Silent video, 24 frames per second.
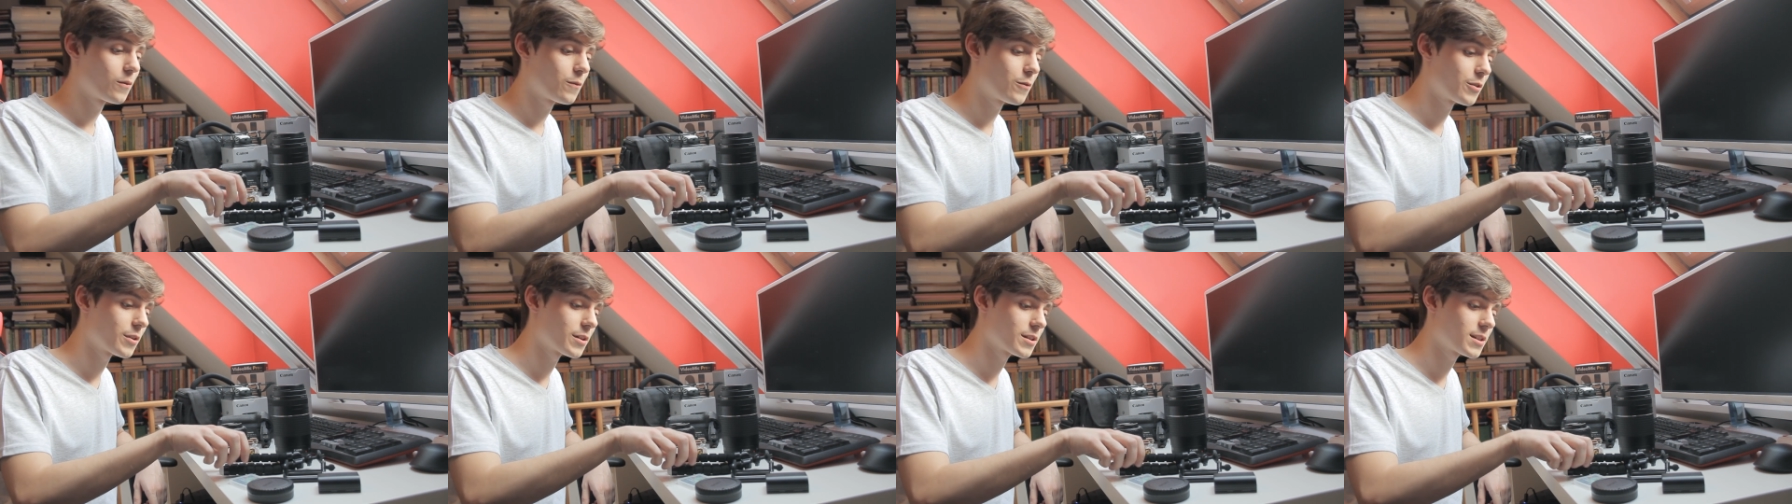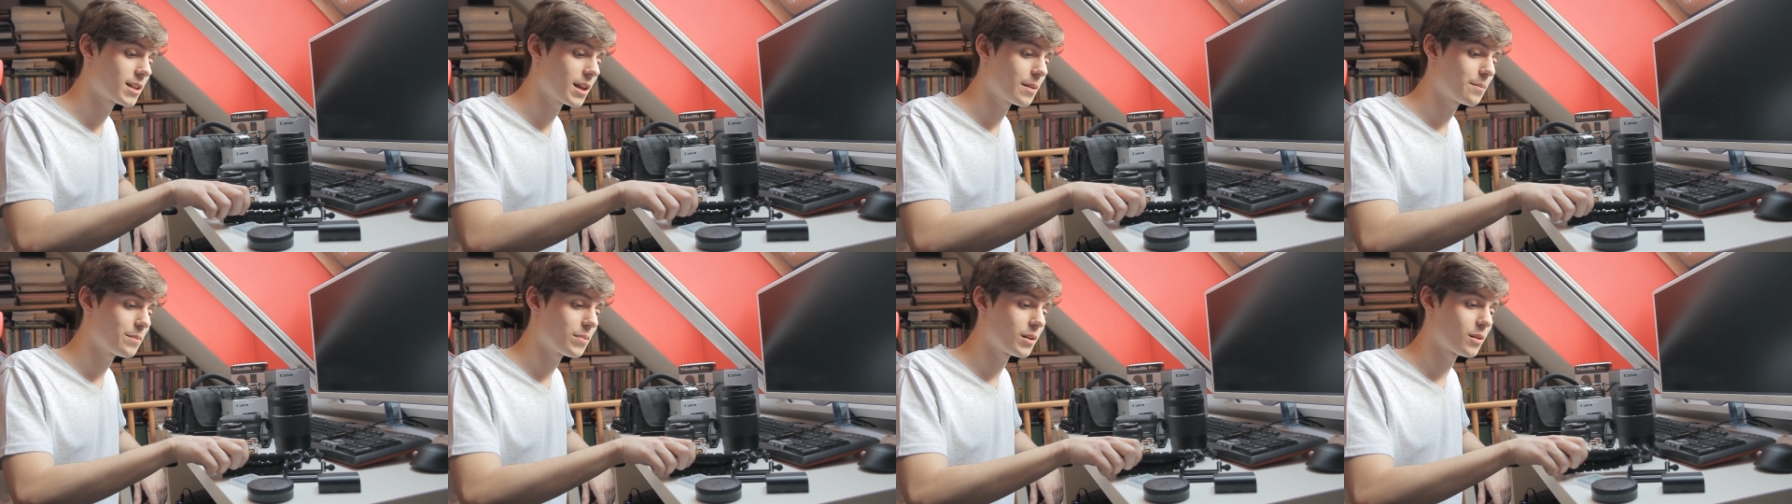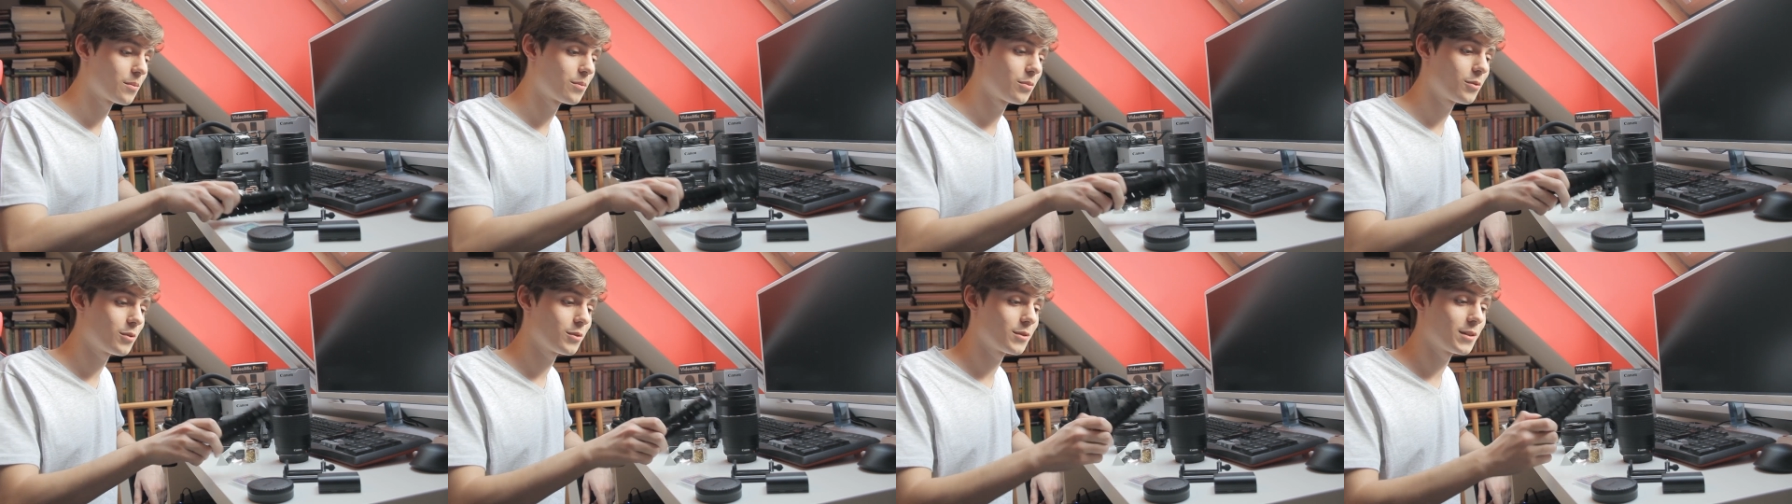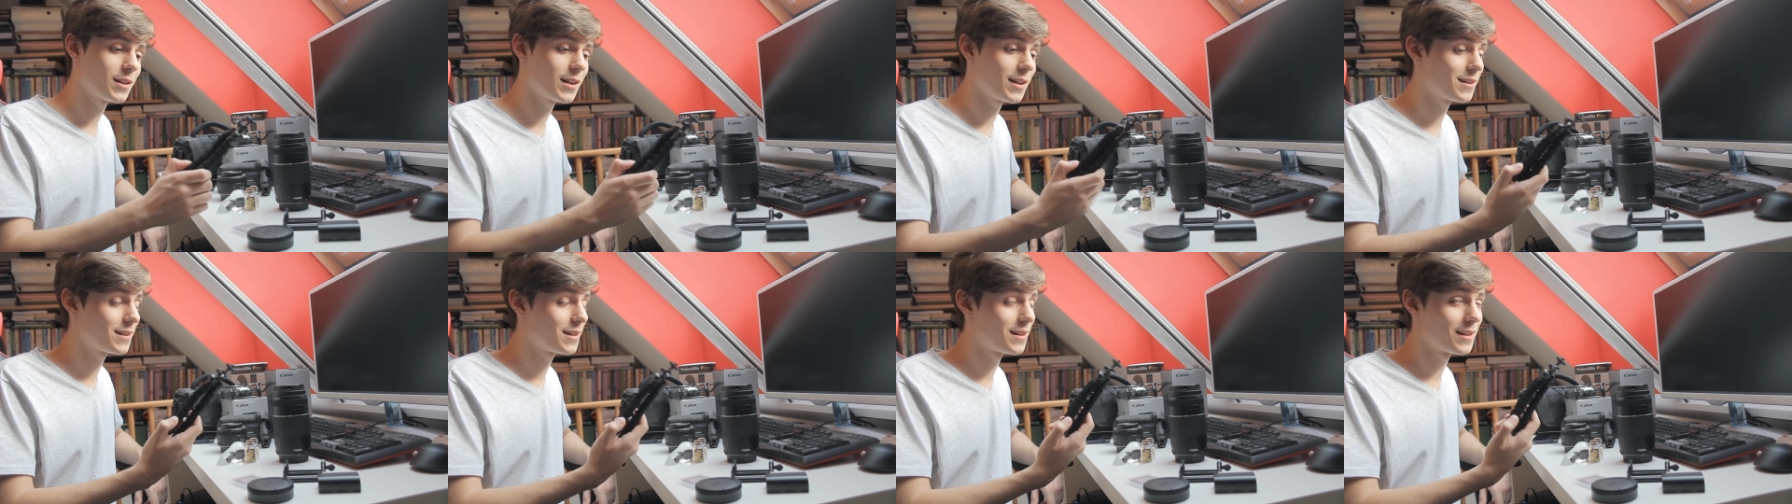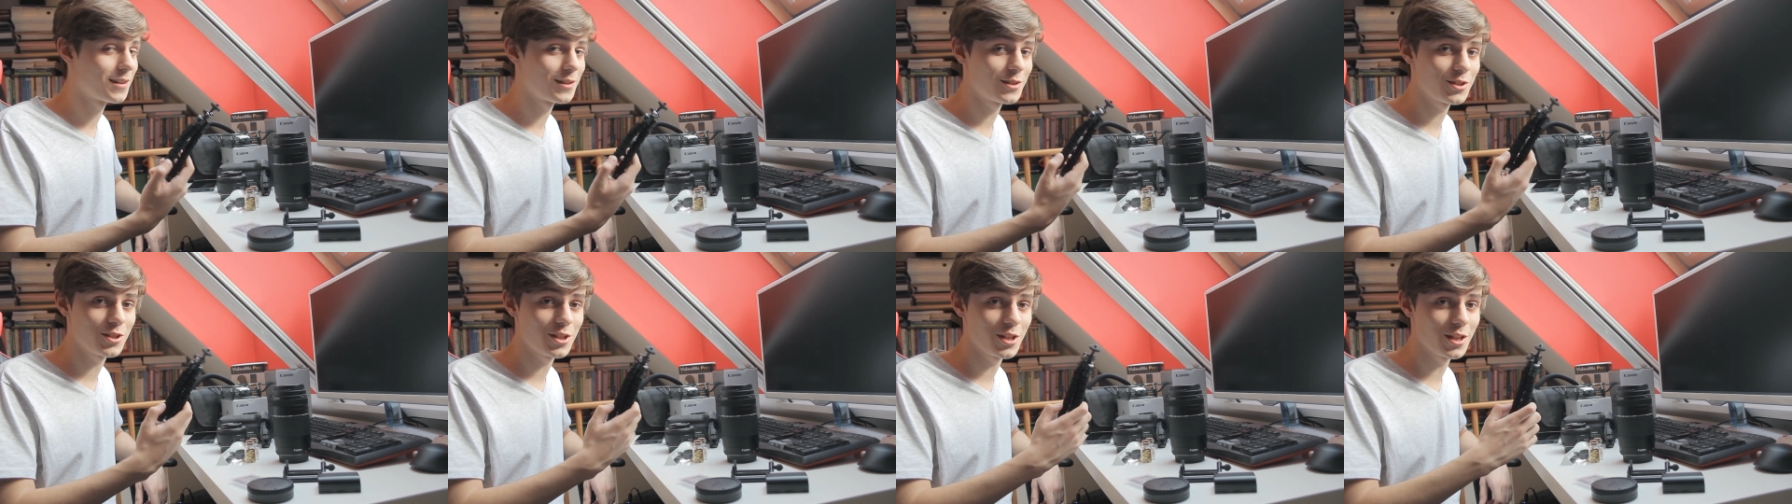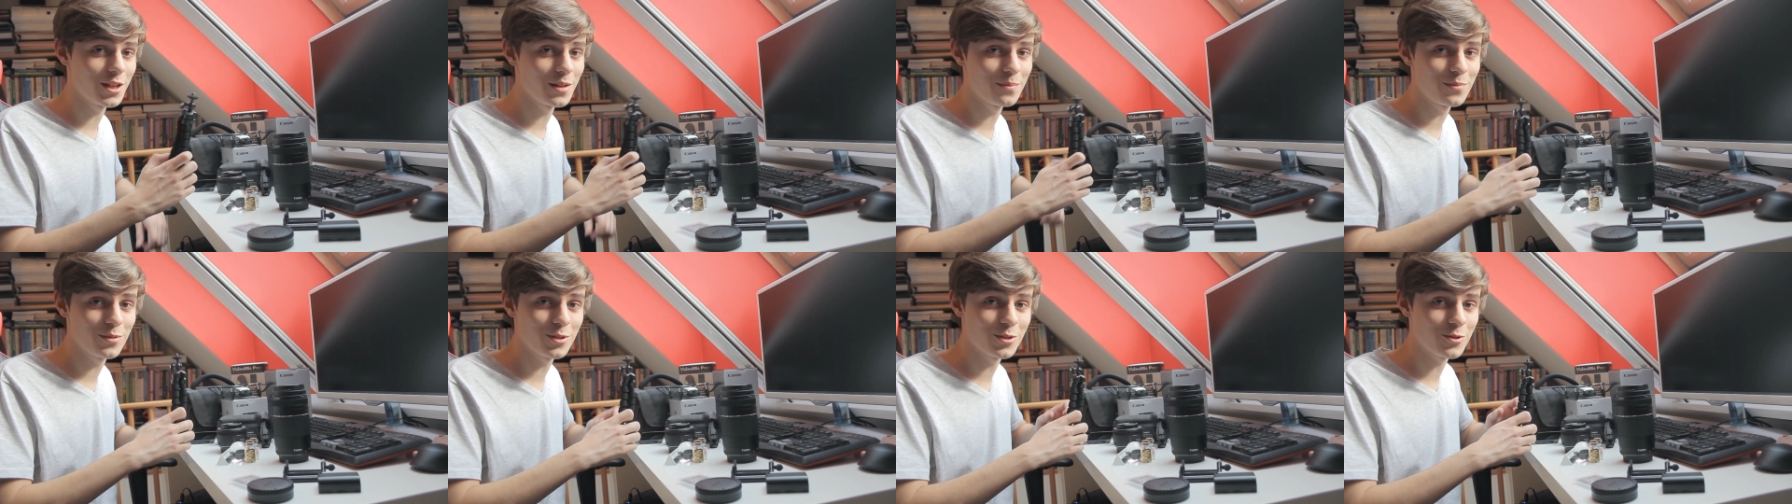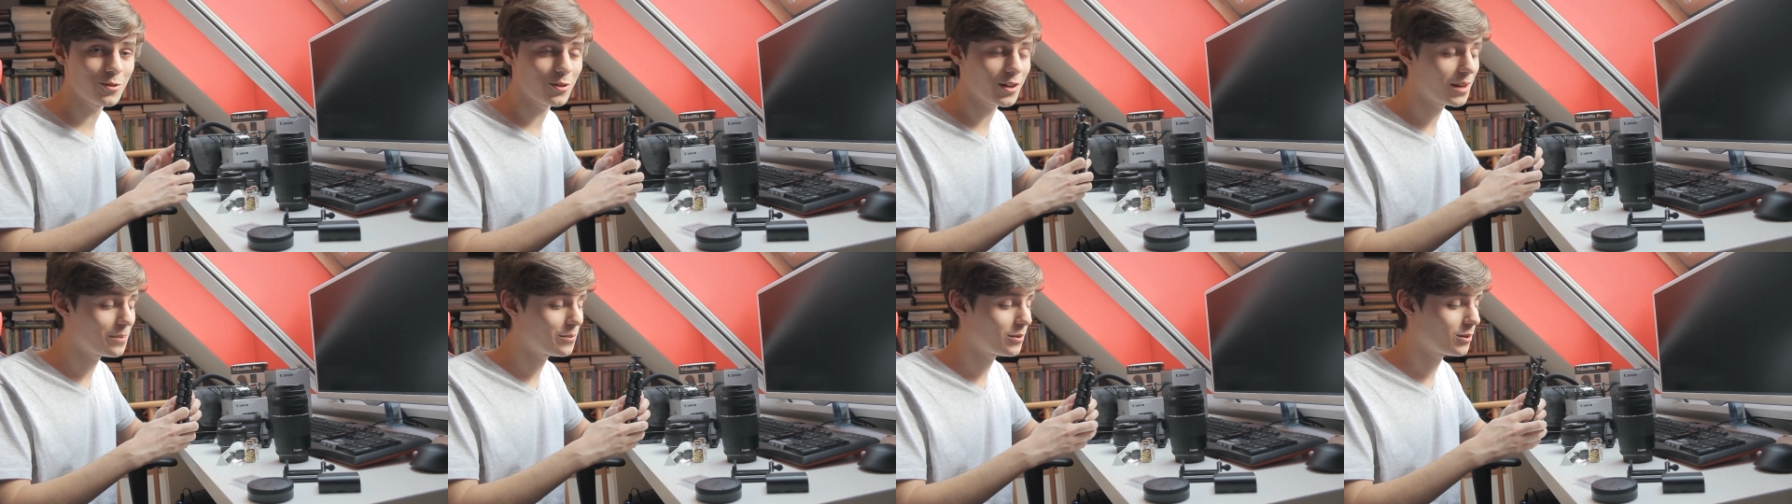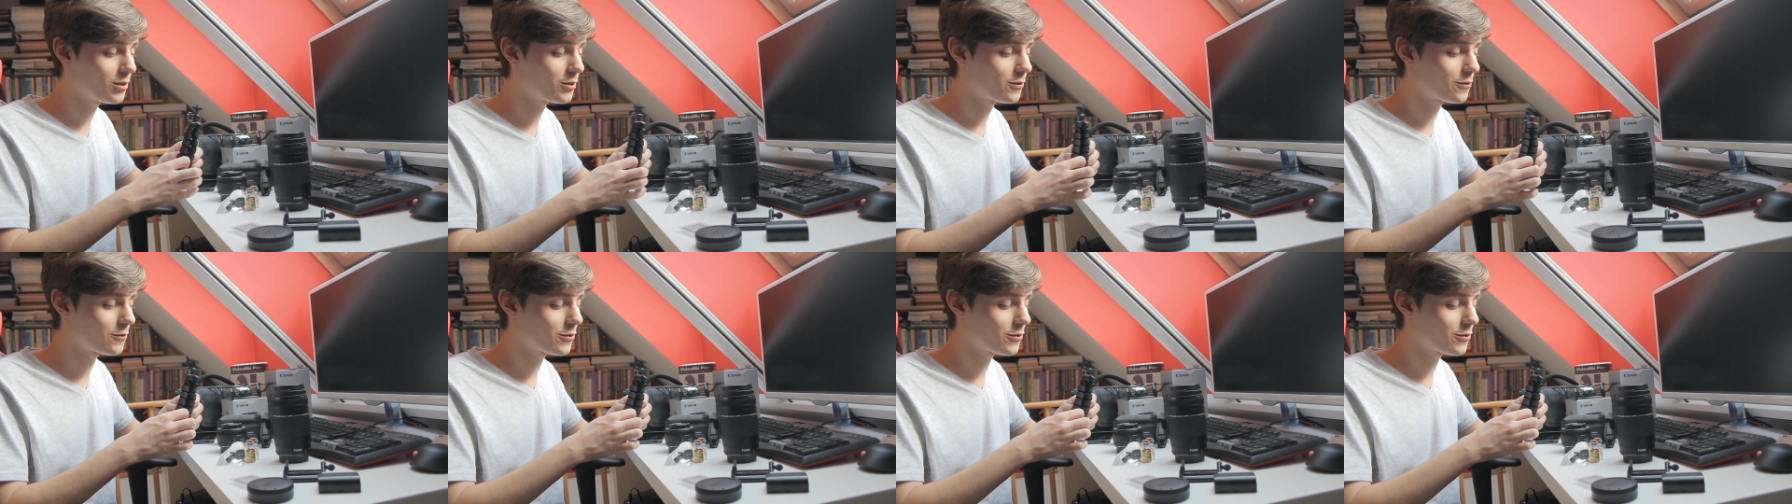for example bought that cheap tripod